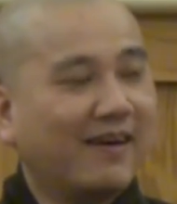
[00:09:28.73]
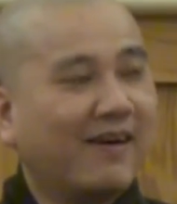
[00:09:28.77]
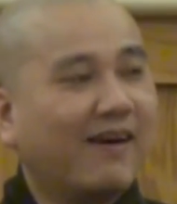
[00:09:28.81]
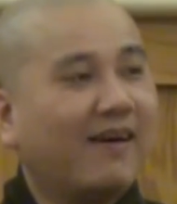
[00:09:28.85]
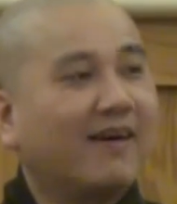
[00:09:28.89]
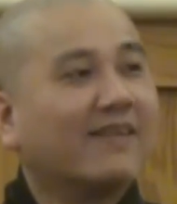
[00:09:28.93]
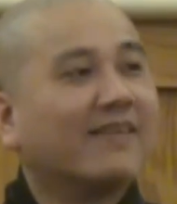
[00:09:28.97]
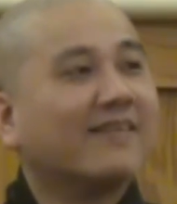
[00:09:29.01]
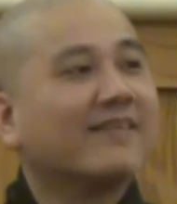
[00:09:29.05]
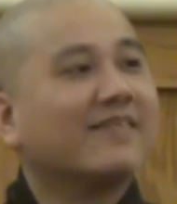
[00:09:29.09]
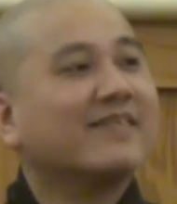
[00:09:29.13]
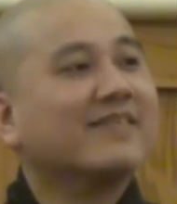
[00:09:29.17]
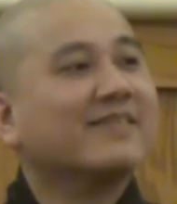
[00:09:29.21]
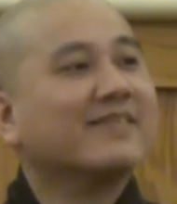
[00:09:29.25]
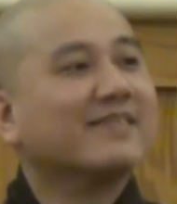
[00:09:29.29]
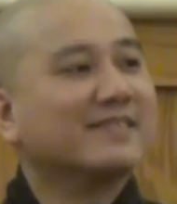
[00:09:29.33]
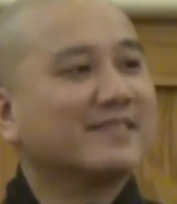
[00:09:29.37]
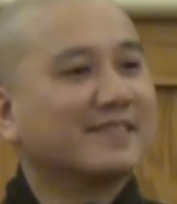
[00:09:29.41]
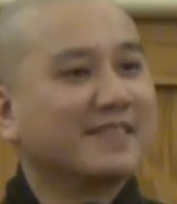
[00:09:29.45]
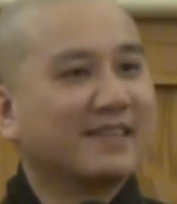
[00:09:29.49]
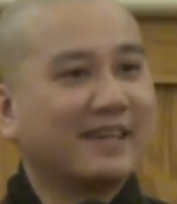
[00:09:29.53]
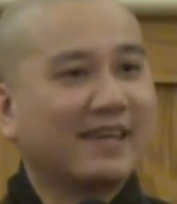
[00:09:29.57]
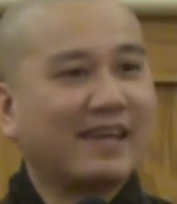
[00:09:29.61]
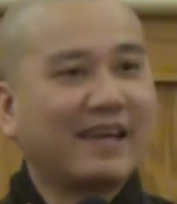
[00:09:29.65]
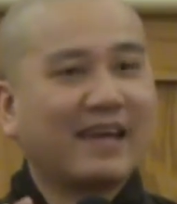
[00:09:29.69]

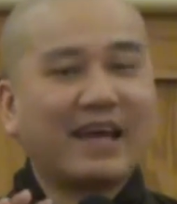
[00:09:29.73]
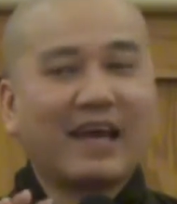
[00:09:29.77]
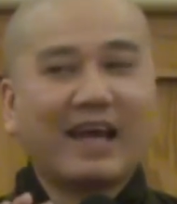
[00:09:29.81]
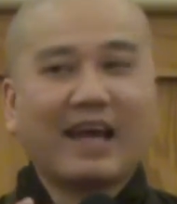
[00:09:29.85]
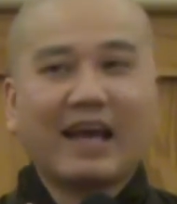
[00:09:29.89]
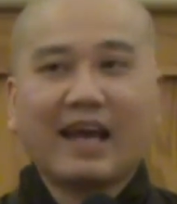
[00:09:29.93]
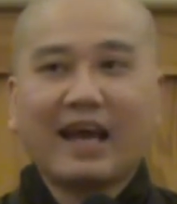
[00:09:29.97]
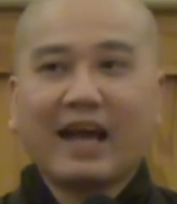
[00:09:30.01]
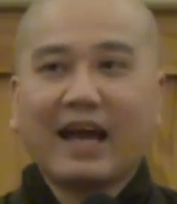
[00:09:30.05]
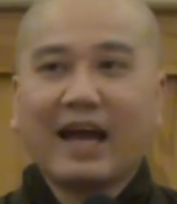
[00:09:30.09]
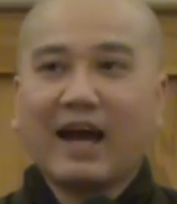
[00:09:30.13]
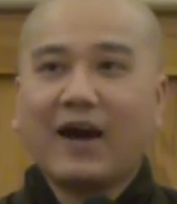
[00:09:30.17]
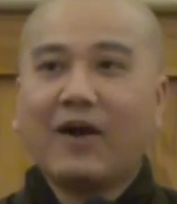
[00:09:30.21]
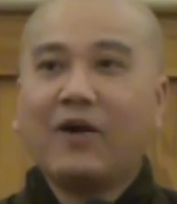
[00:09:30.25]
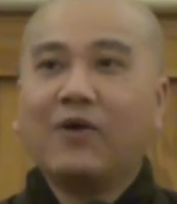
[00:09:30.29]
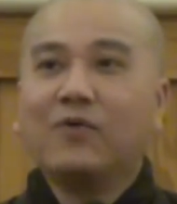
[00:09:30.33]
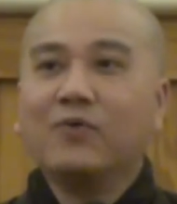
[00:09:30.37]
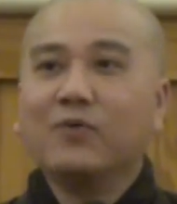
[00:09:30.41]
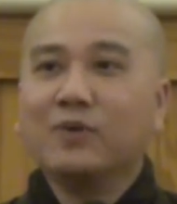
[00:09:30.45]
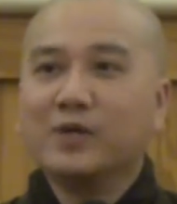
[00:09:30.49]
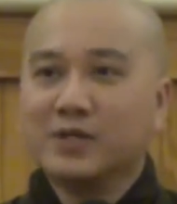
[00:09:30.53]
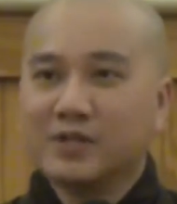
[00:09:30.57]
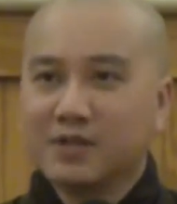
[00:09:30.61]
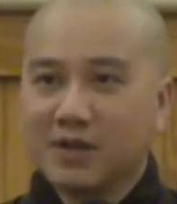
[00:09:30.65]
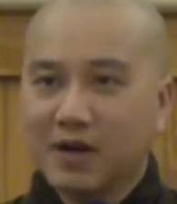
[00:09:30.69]
on how
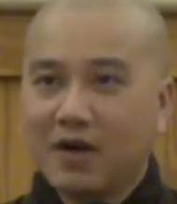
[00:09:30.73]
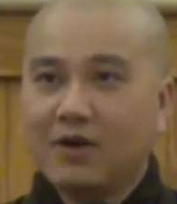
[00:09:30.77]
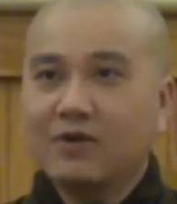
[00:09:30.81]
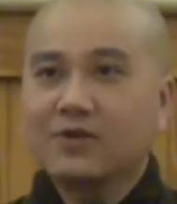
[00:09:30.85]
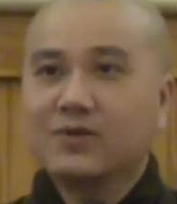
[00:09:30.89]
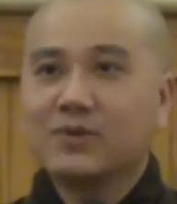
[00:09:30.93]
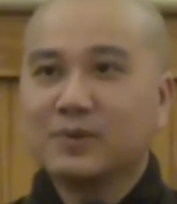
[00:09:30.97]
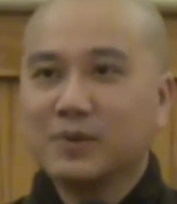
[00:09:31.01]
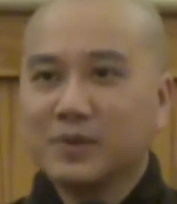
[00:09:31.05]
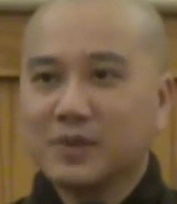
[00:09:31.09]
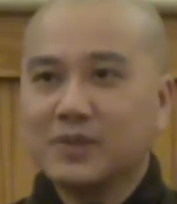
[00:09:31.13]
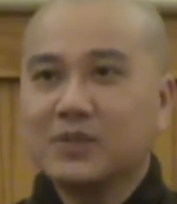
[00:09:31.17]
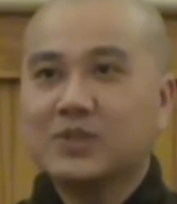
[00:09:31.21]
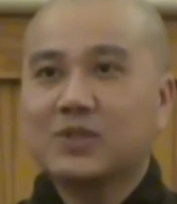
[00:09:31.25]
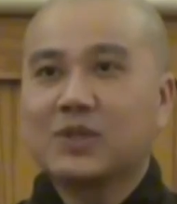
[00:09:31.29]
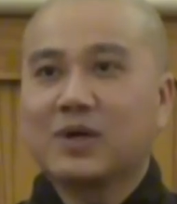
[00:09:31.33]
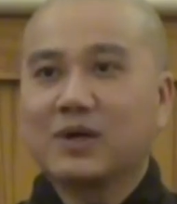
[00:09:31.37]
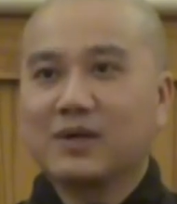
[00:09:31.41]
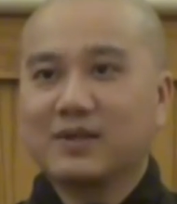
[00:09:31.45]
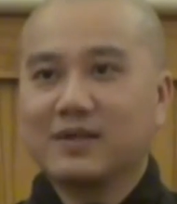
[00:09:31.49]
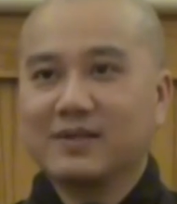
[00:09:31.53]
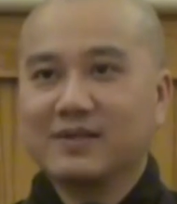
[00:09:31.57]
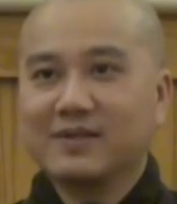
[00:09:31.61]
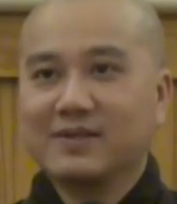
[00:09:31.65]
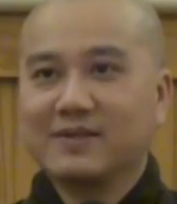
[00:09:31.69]
we talk to each
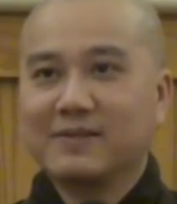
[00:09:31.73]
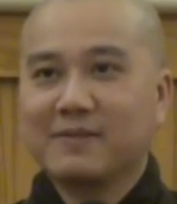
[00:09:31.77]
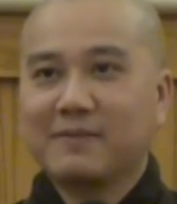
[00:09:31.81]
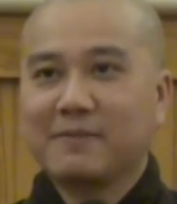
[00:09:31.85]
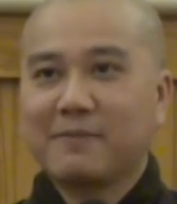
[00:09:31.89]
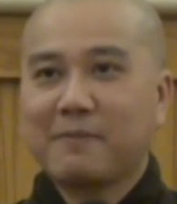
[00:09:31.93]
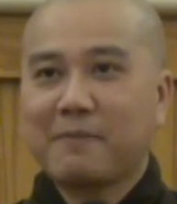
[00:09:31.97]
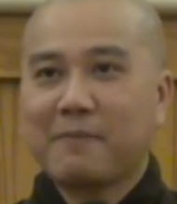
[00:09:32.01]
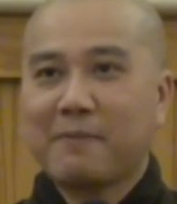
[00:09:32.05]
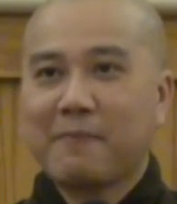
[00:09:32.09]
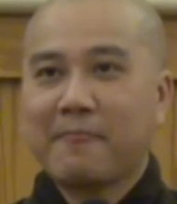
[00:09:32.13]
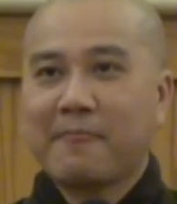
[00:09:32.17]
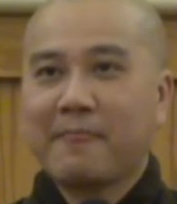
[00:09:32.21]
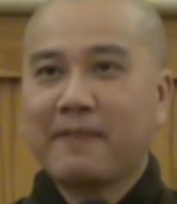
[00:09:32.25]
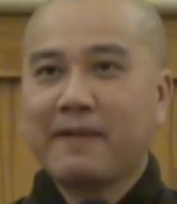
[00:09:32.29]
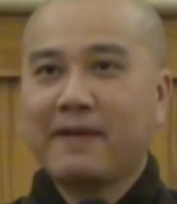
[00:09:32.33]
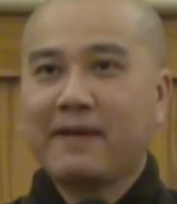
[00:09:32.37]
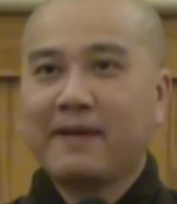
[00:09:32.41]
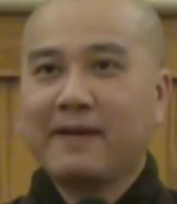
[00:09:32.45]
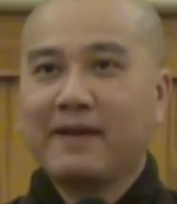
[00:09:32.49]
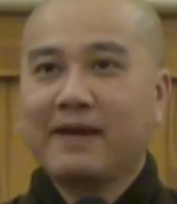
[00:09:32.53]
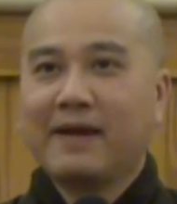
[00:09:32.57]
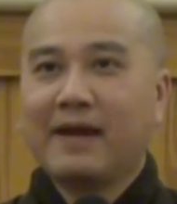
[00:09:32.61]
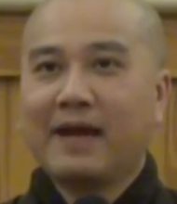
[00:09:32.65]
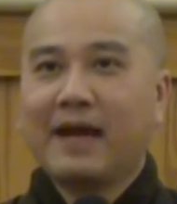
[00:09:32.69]
other,
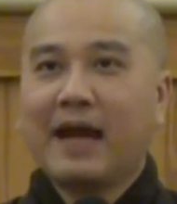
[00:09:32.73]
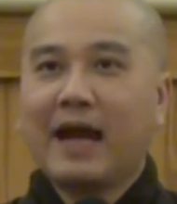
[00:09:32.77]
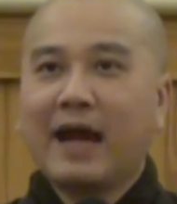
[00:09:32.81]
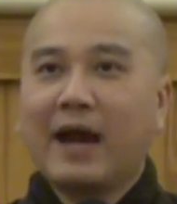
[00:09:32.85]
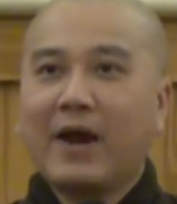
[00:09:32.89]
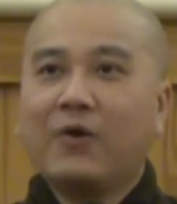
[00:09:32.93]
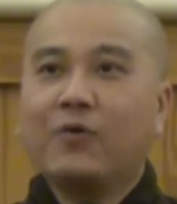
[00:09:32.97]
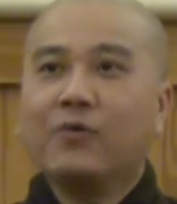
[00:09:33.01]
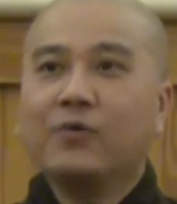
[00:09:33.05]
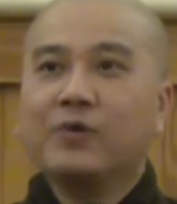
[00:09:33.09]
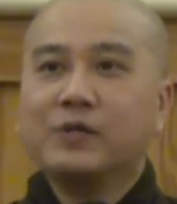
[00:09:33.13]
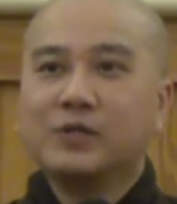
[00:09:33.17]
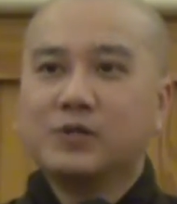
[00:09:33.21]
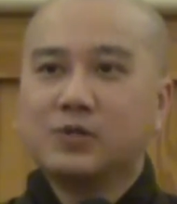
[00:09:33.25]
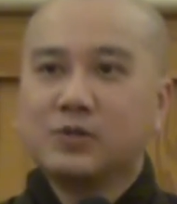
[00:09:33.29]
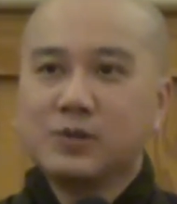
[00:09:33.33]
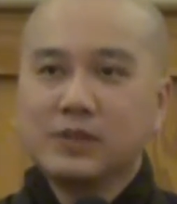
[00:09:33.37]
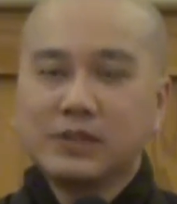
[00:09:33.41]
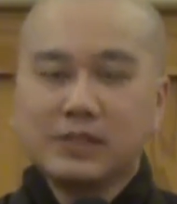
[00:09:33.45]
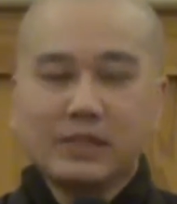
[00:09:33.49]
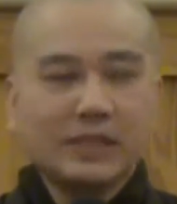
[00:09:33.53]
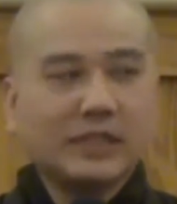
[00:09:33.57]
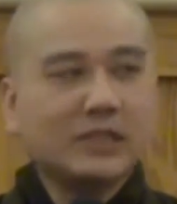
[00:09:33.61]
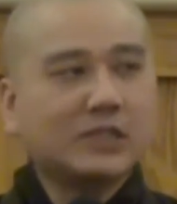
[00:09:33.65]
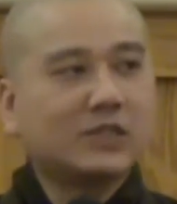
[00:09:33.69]
how we
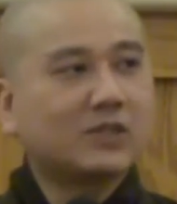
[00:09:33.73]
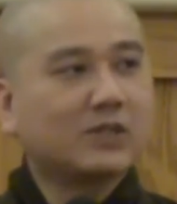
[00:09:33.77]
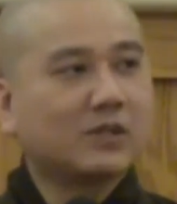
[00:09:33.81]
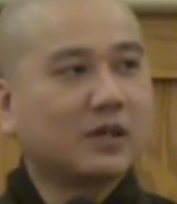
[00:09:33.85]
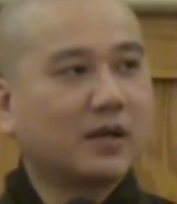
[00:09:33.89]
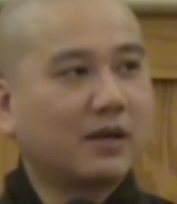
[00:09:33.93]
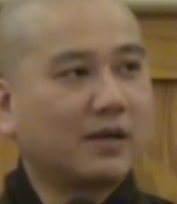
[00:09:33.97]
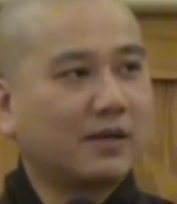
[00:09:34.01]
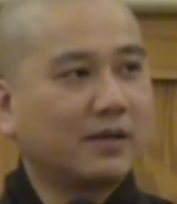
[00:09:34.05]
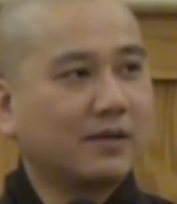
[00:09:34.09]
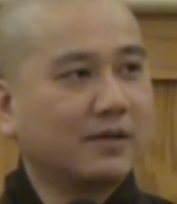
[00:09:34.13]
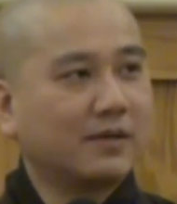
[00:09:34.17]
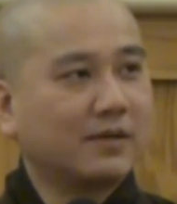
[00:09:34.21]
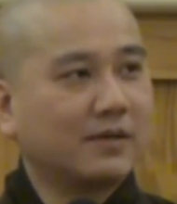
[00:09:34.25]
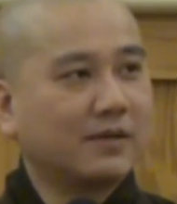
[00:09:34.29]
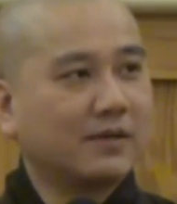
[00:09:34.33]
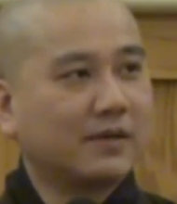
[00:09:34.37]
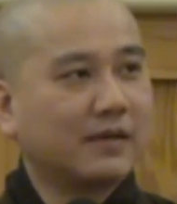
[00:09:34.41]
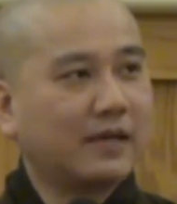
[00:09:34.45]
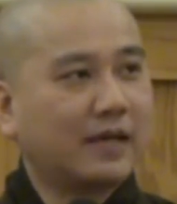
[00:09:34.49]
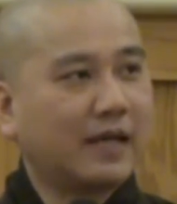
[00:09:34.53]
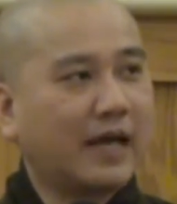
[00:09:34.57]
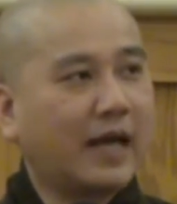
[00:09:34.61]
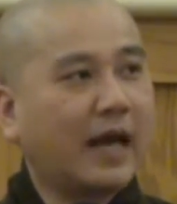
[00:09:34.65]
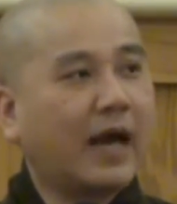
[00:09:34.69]
treat each other,
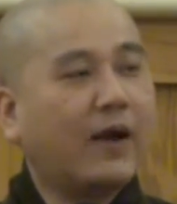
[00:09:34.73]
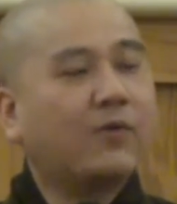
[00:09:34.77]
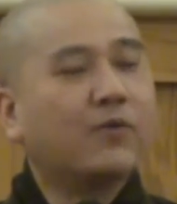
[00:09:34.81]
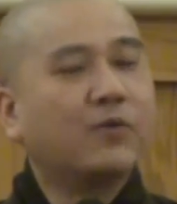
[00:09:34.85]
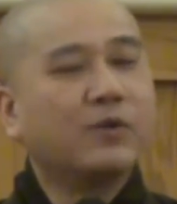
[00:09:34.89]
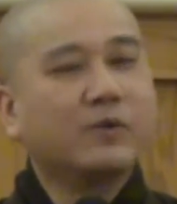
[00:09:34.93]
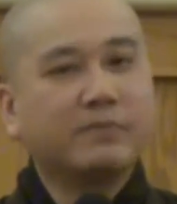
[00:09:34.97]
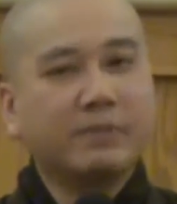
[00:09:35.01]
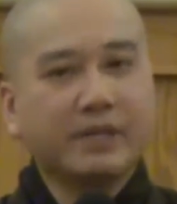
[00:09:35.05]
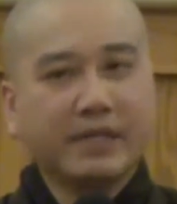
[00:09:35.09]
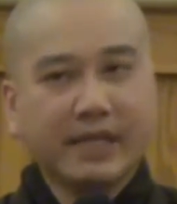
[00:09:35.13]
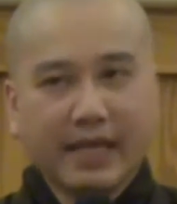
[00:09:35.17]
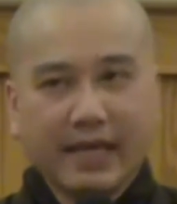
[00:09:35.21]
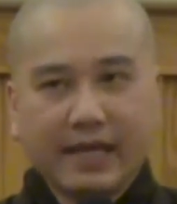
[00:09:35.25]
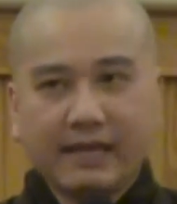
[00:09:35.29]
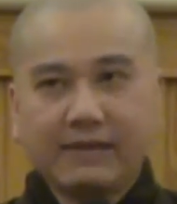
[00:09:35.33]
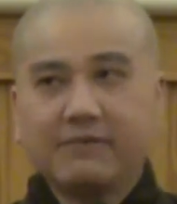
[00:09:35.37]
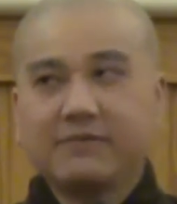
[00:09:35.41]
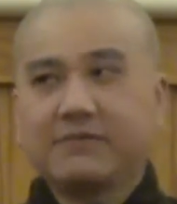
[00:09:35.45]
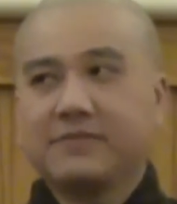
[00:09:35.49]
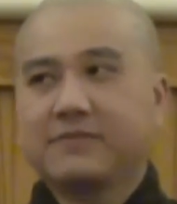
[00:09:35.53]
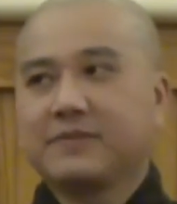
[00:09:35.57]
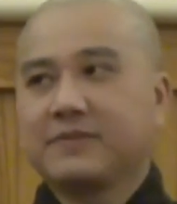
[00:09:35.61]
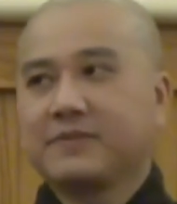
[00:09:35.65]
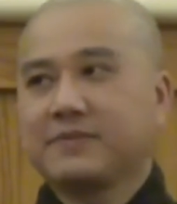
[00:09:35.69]
how we
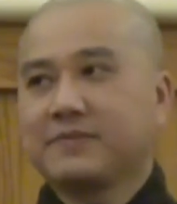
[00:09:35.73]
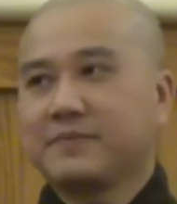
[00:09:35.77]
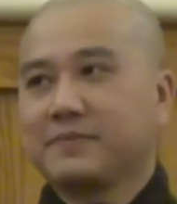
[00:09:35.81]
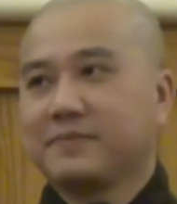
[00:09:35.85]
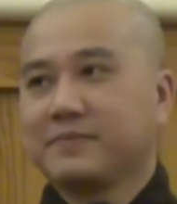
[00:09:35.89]
behave.